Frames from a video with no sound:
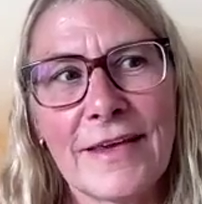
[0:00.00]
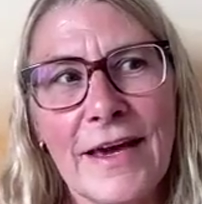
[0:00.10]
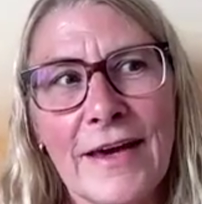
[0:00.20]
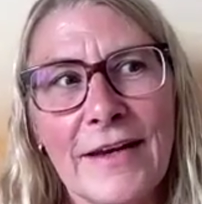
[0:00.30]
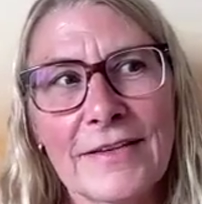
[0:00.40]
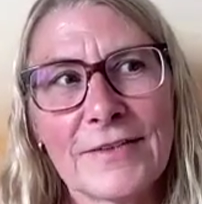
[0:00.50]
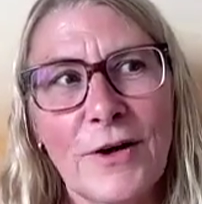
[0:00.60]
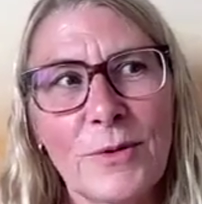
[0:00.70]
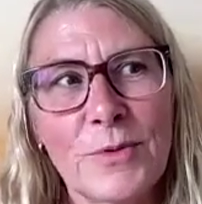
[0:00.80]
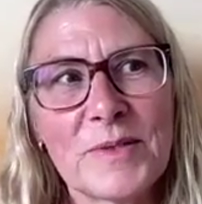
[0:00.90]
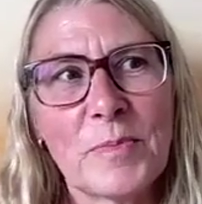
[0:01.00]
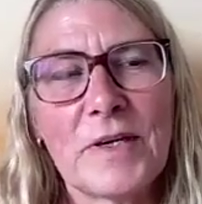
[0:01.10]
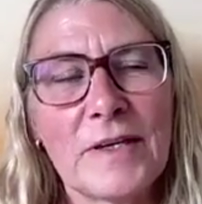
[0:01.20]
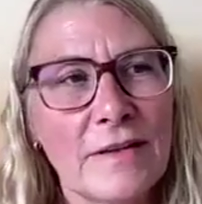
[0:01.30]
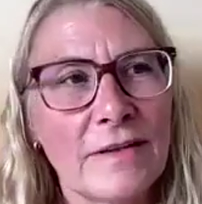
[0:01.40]
that has always
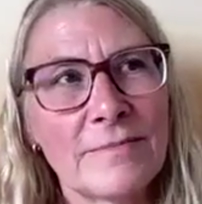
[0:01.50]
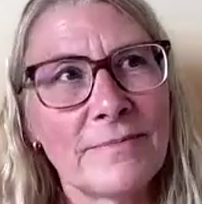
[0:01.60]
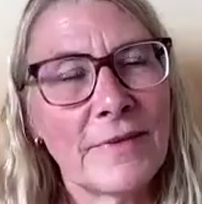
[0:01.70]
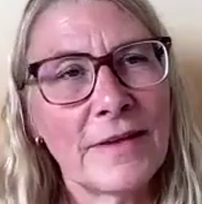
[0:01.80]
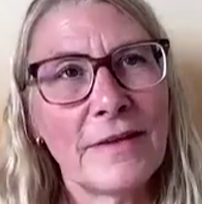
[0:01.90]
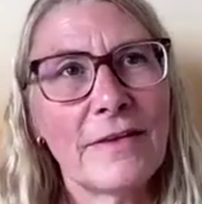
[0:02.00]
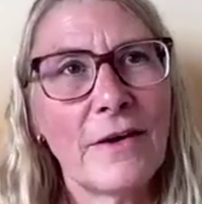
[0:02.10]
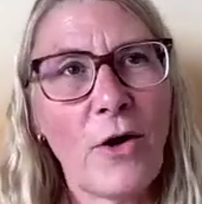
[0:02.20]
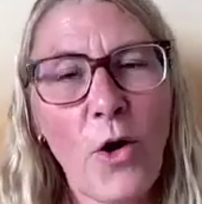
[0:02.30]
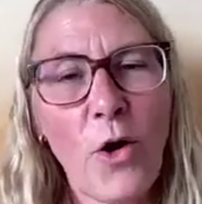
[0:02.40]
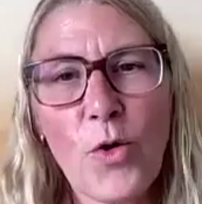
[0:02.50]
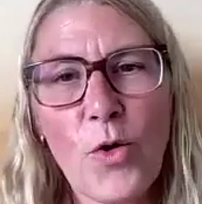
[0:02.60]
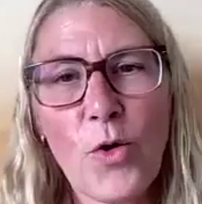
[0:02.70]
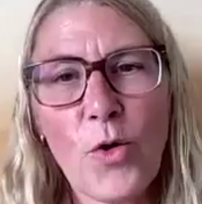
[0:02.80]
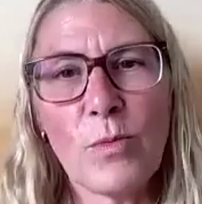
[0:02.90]
been the
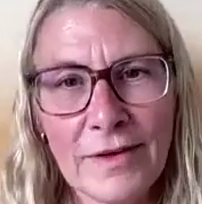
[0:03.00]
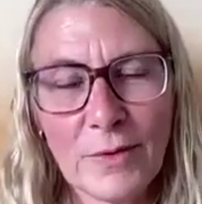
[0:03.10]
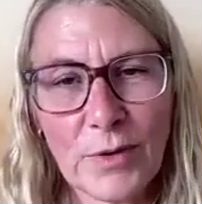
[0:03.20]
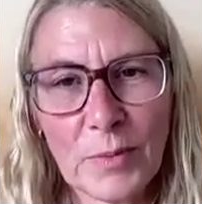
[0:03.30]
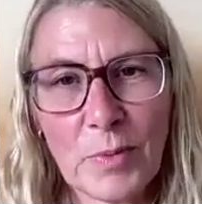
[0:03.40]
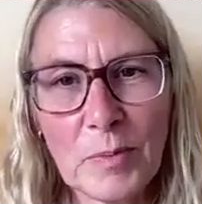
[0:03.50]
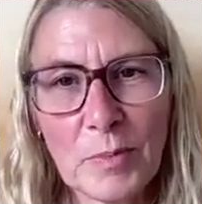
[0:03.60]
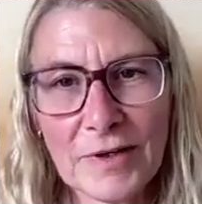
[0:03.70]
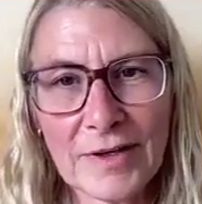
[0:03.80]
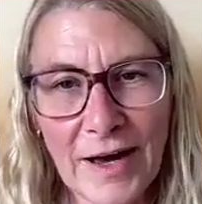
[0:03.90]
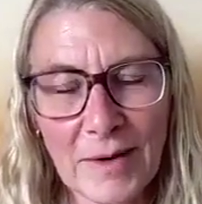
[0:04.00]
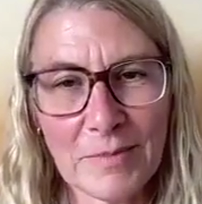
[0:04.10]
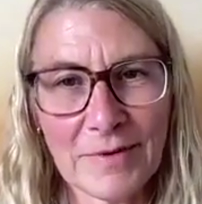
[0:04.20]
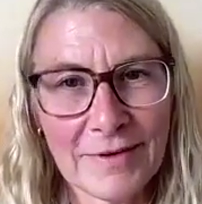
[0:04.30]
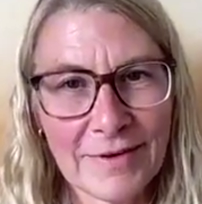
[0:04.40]
home where people
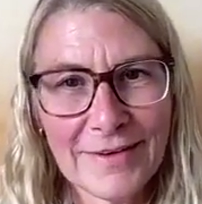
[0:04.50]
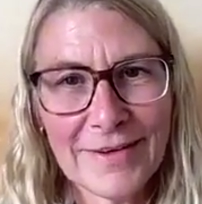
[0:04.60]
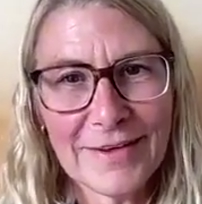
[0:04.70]
come